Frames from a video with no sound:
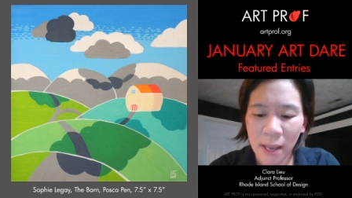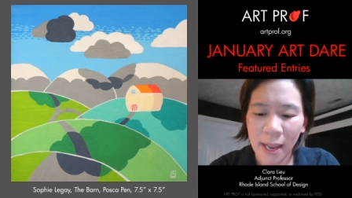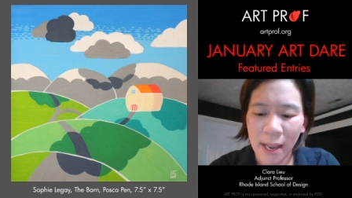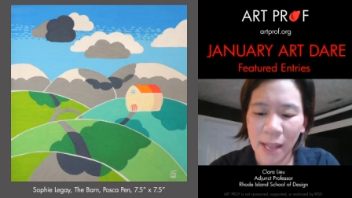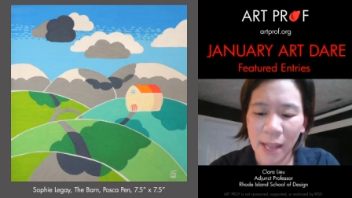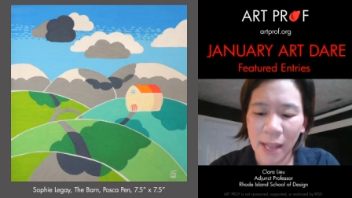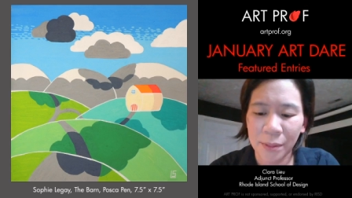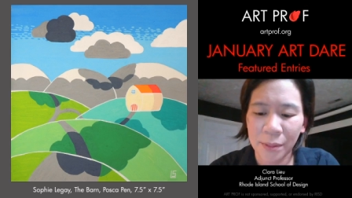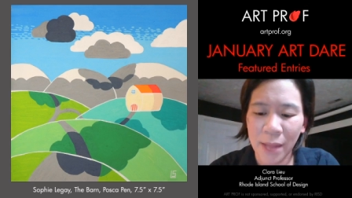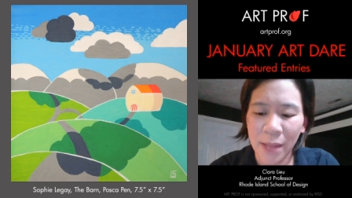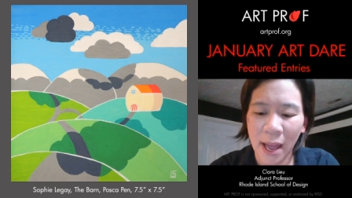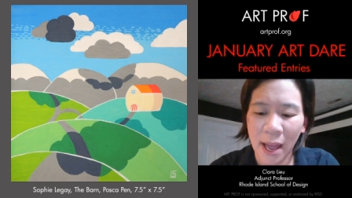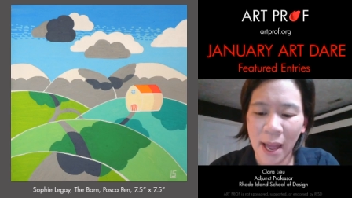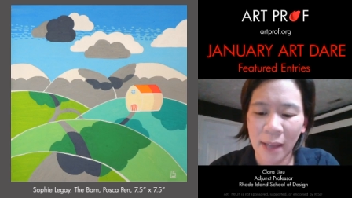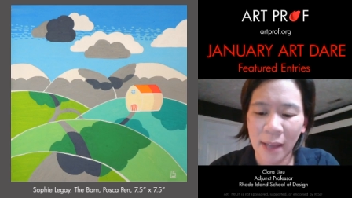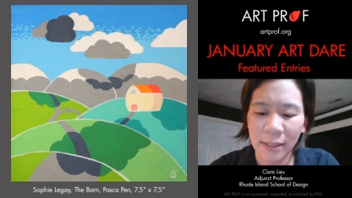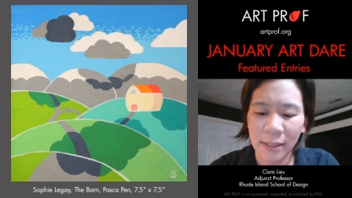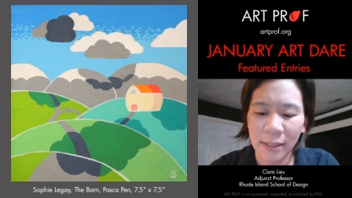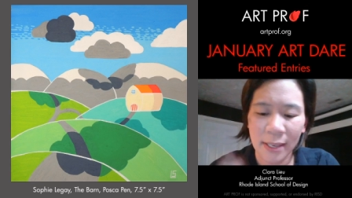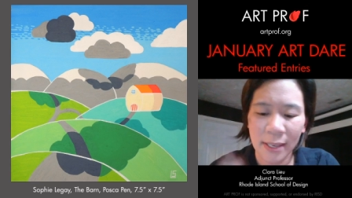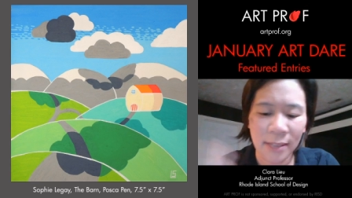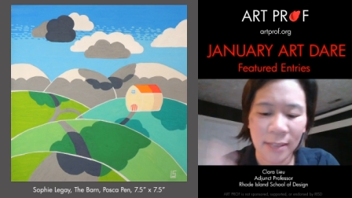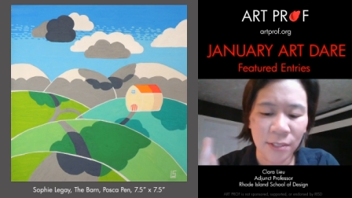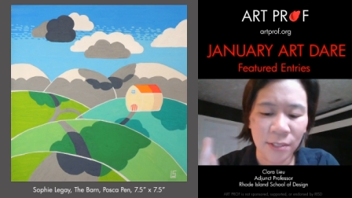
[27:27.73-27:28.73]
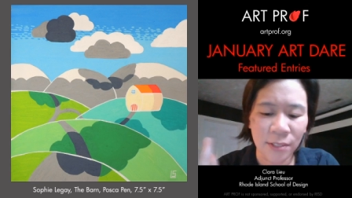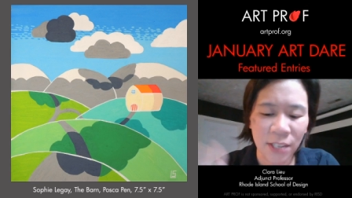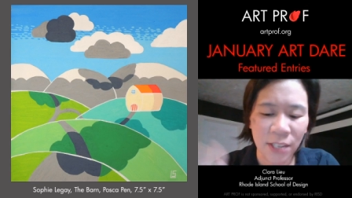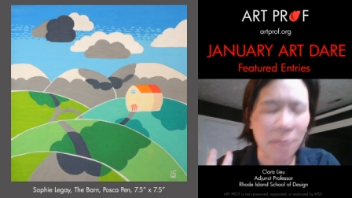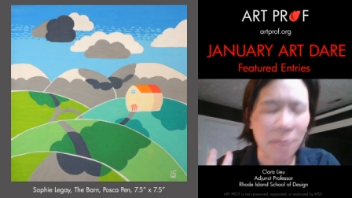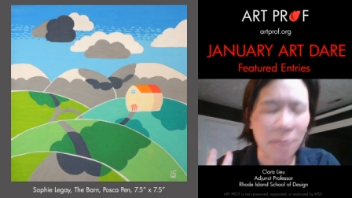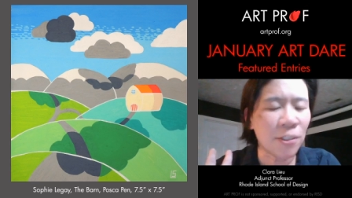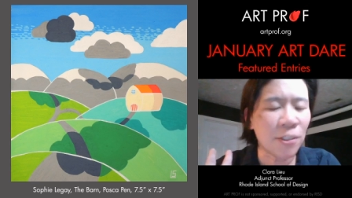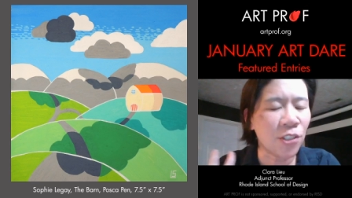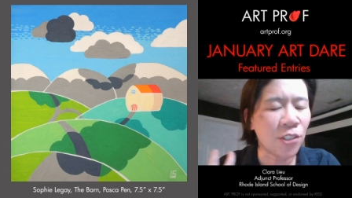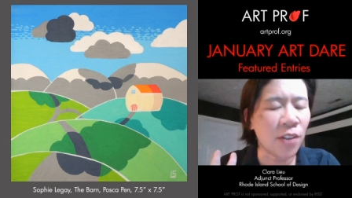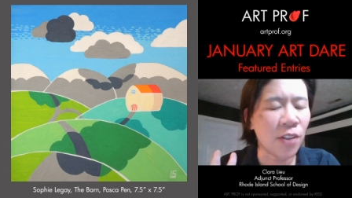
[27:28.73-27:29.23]
And that in the
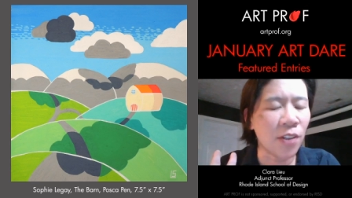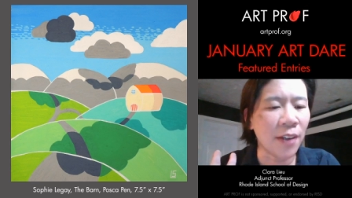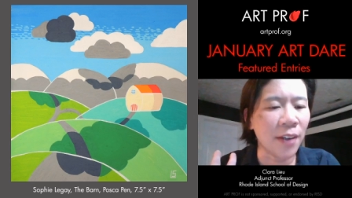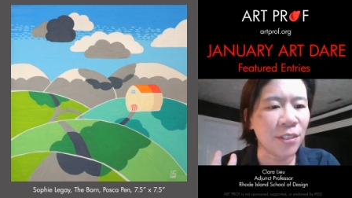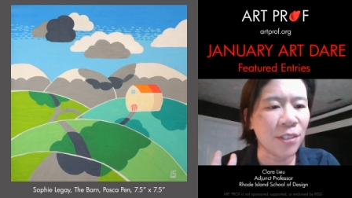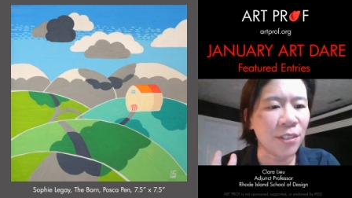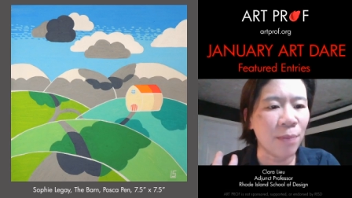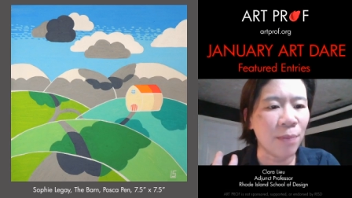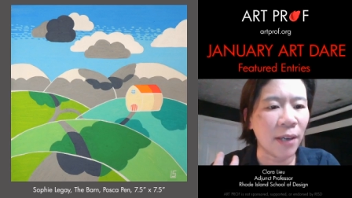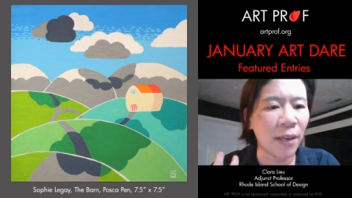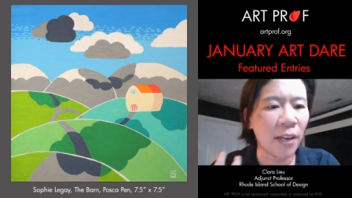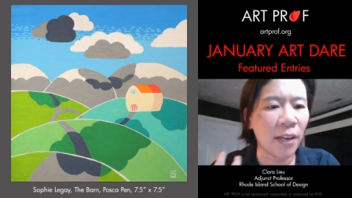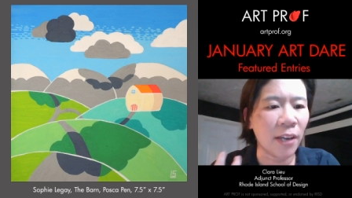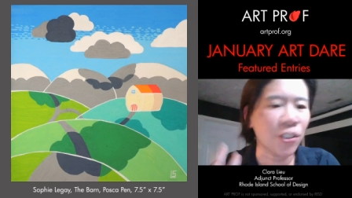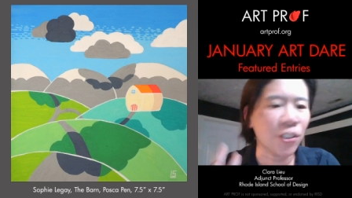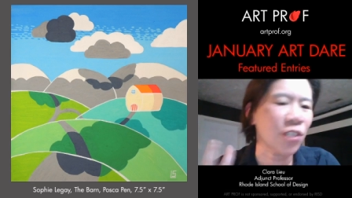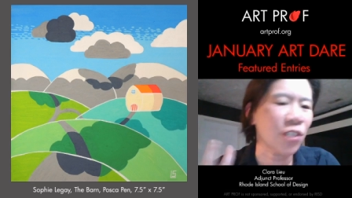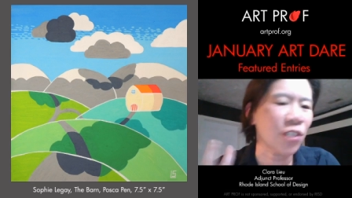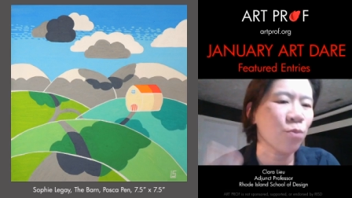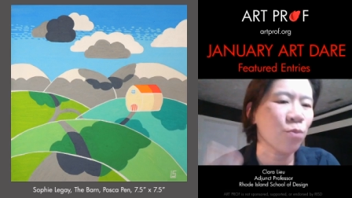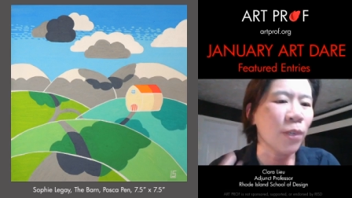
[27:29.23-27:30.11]
statement, she talks about how she's